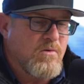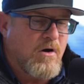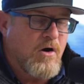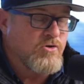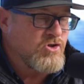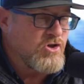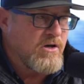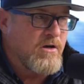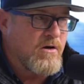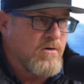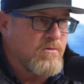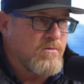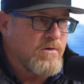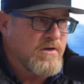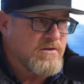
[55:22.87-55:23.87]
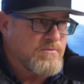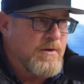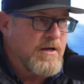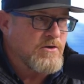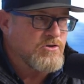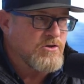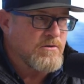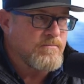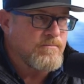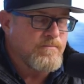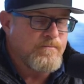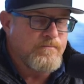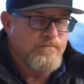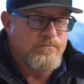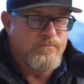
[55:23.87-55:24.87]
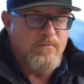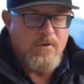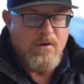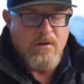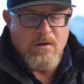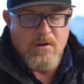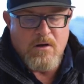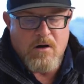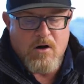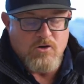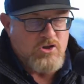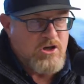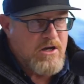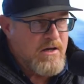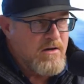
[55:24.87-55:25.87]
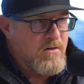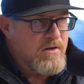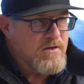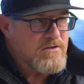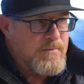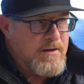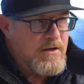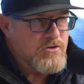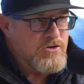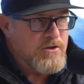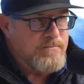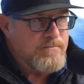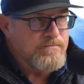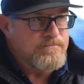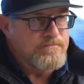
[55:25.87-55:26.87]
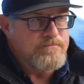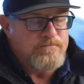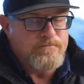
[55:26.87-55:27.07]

our geo expansion, our channel expansion,